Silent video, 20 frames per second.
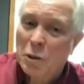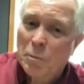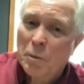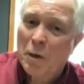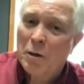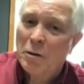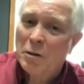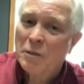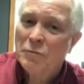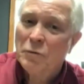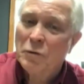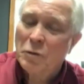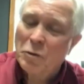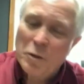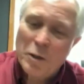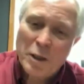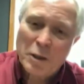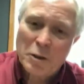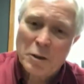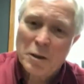as part of the
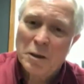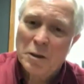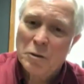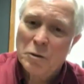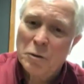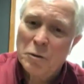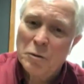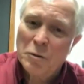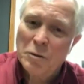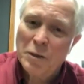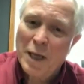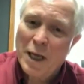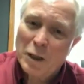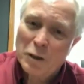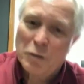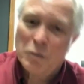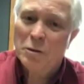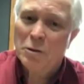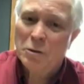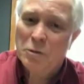
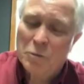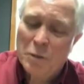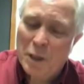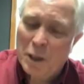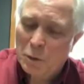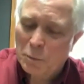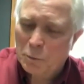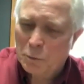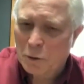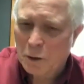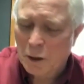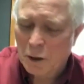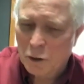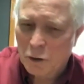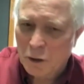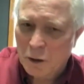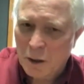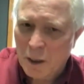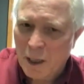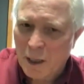national
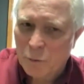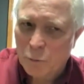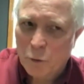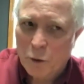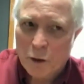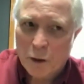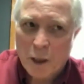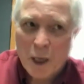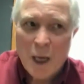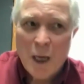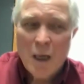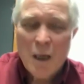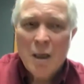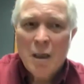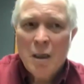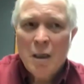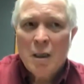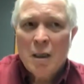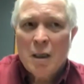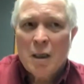transportation network.
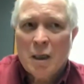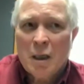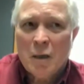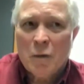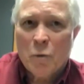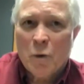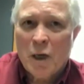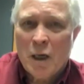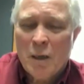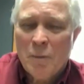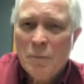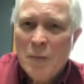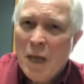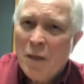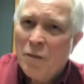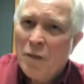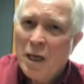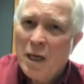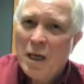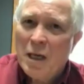
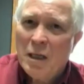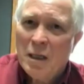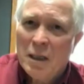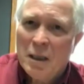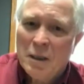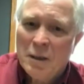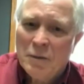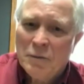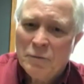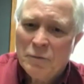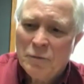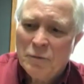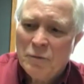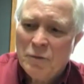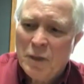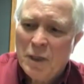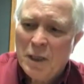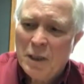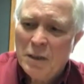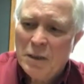They
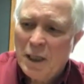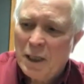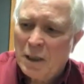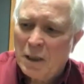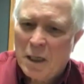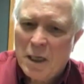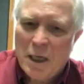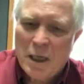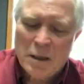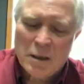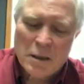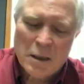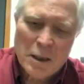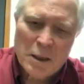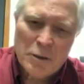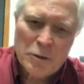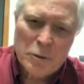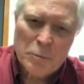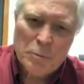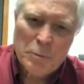dedicated
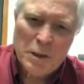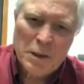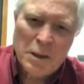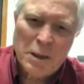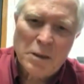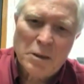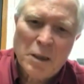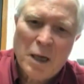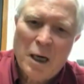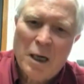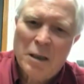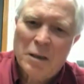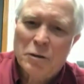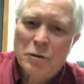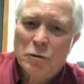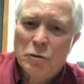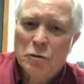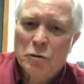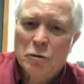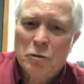$100 billion
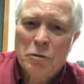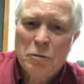to